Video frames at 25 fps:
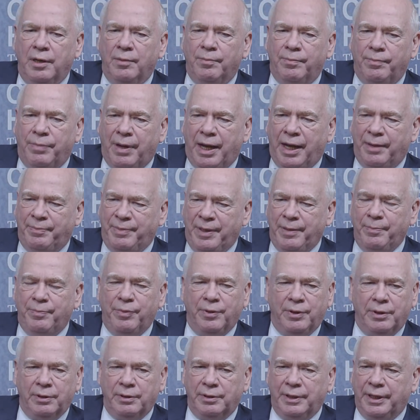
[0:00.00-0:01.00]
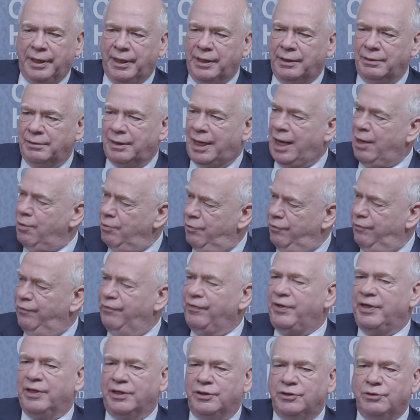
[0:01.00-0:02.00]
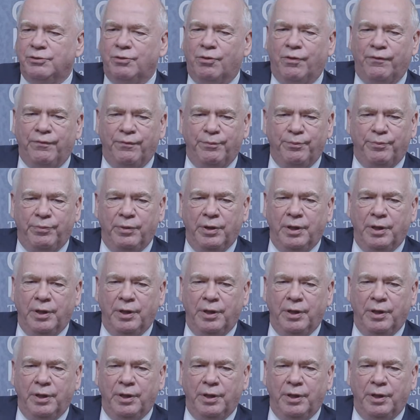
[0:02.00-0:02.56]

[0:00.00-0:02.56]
by people in our fields who are often